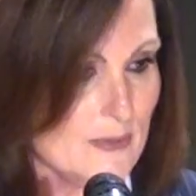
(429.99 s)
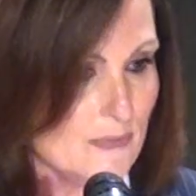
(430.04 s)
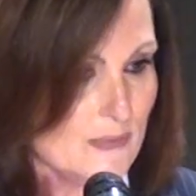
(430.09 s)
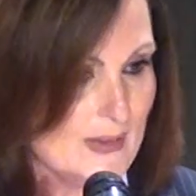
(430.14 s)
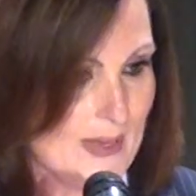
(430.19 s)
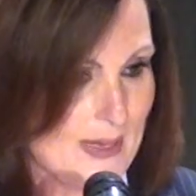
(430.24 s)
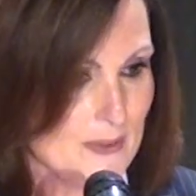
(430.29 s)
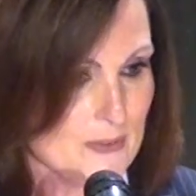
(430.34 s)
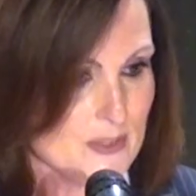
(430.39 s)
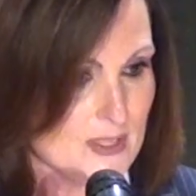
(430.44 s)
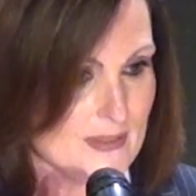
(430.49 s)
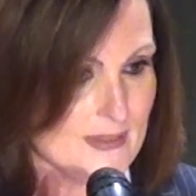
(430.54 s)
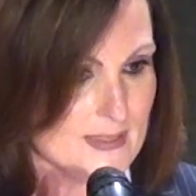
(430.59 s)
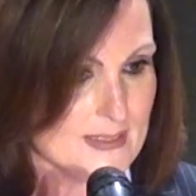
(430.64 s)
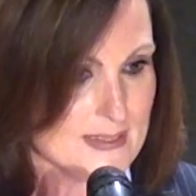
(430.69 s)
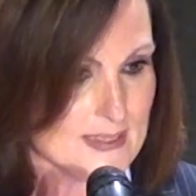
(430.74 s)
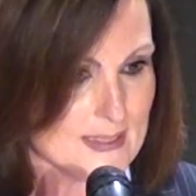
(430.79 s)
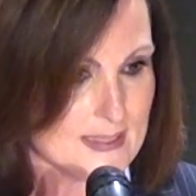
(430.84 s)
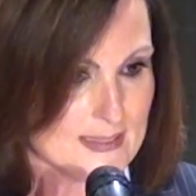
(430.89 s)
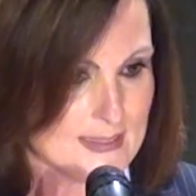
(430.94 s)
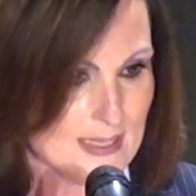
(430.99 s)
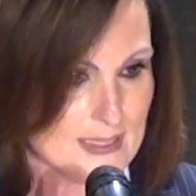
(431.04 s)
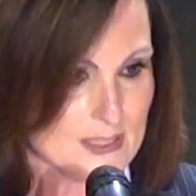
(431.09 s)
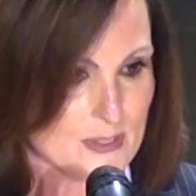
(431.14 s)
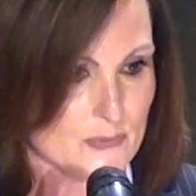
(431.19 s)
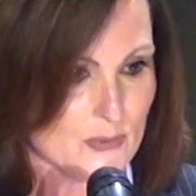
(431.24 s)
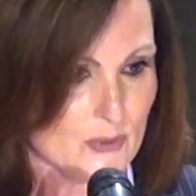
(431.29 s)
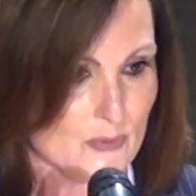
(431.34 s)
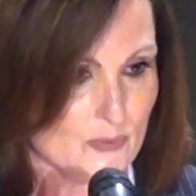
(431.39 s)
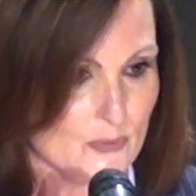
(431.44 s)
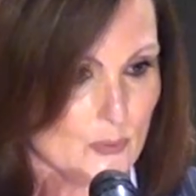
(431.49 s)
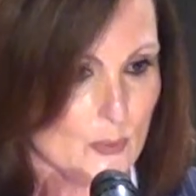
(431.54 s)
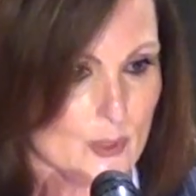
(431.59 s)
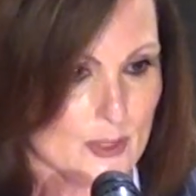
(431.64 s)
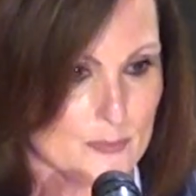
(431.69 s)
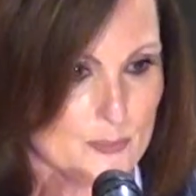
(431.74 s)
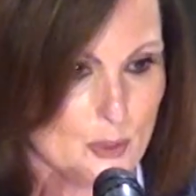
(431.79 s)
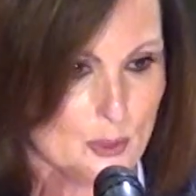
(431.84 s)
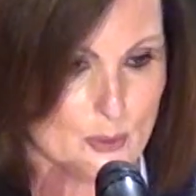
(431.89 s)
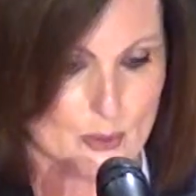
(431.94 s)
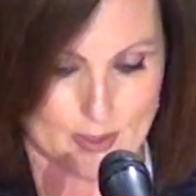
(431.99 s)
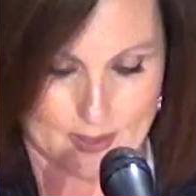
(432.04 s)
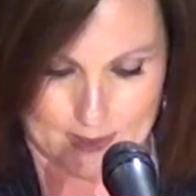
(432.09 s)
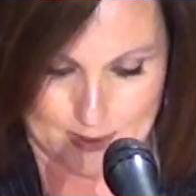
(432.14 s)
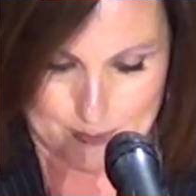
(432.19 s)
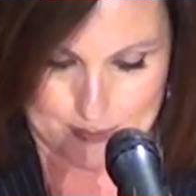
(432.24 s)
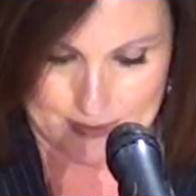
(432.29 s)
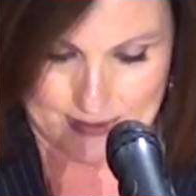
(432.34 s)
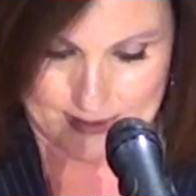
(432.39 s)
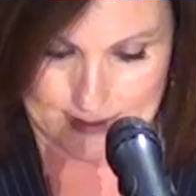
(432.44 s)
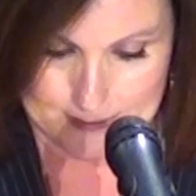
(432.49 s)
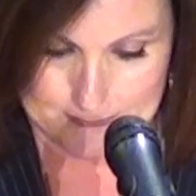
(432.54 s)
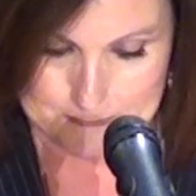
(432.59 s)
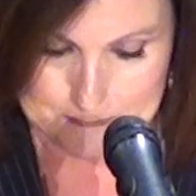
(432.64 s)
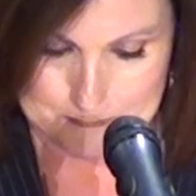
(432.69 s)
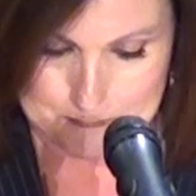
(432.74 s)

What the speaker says: founded the successful Ford Motor Company.